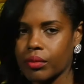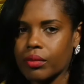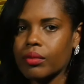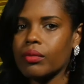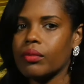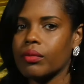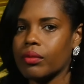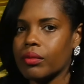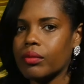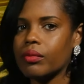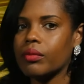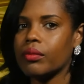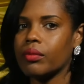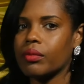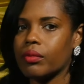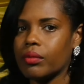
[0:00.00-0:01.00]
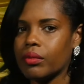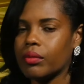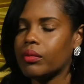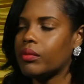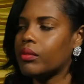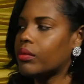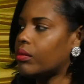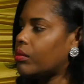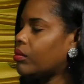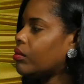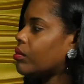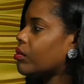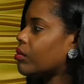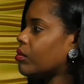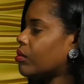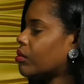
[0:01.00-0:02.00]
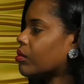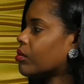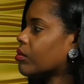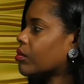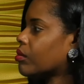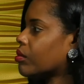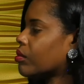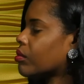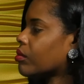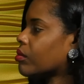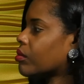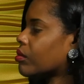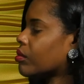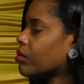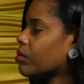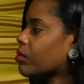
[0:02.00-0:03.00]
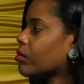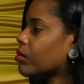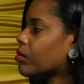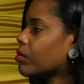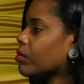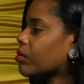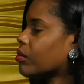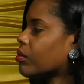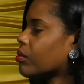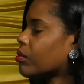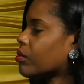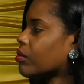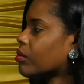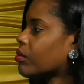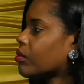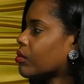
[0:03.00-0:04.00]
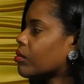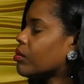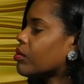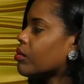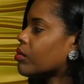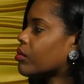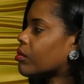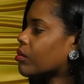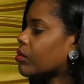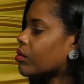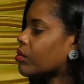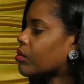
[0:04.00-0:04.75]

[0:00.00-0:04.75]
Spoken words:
This person isn't speaking.